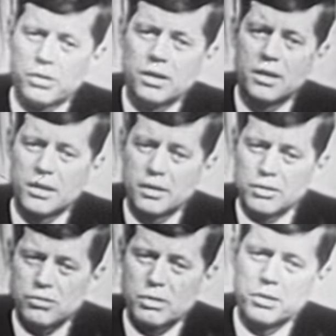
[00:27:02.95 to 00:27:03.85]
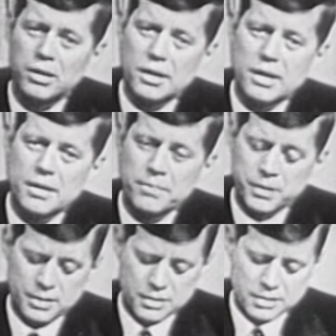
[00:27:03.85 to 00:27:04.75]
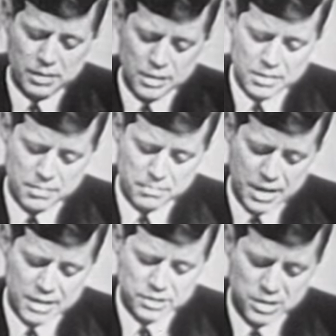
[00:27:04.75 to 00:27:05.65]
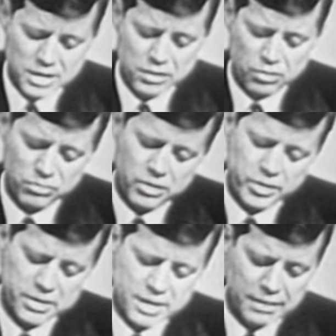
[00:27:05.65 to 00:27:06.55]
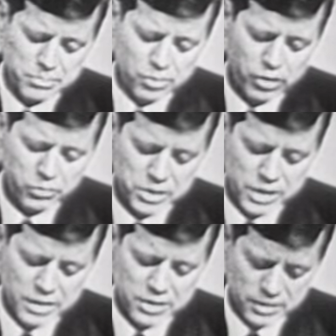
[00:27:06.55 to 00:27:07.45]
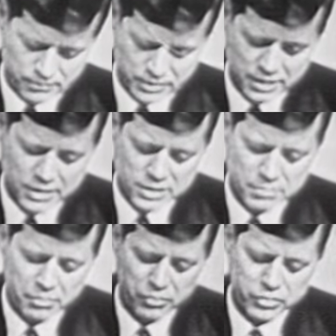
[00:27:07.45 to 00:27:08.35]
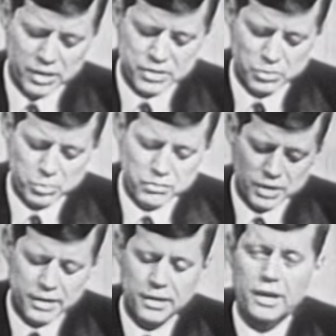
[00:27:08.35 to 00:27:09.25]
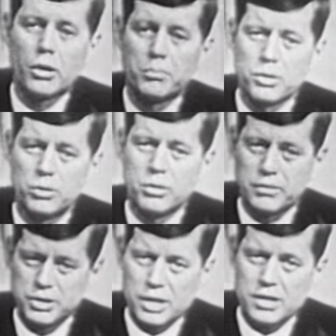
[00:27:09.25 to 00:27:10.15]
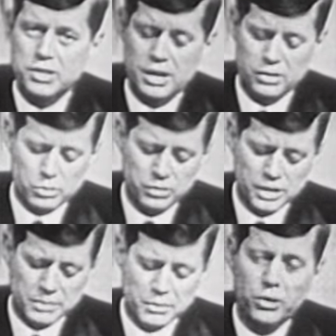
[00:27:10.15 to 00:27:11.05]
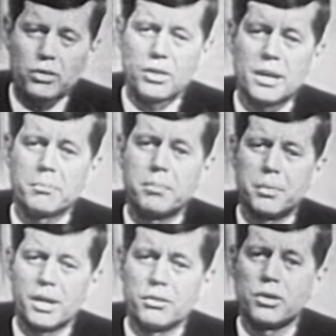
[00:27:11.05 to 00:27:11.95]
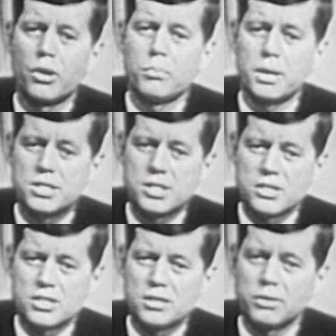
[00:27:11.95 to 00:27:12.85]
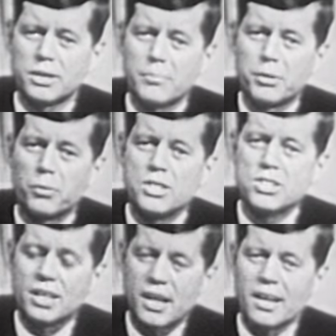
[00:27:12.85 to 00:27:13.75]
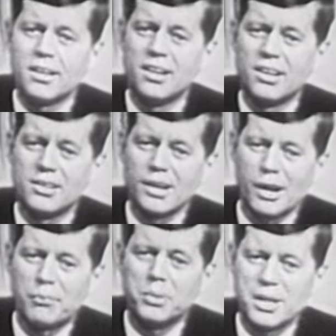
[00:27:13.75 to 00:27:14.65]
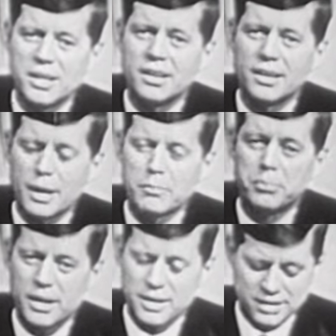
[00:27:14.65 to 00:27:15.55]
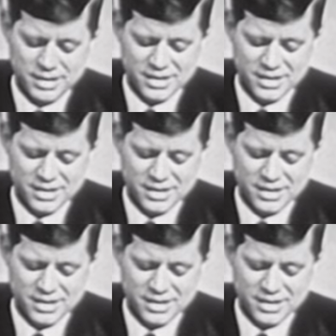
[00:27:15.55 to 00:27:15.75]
with distributing a magazine or really a tabloid which has some of the things that we've done. I hope you'll have a chance to say hello to them. And I want to thank my mother and all my sisters for coming once again to help me in a campaign.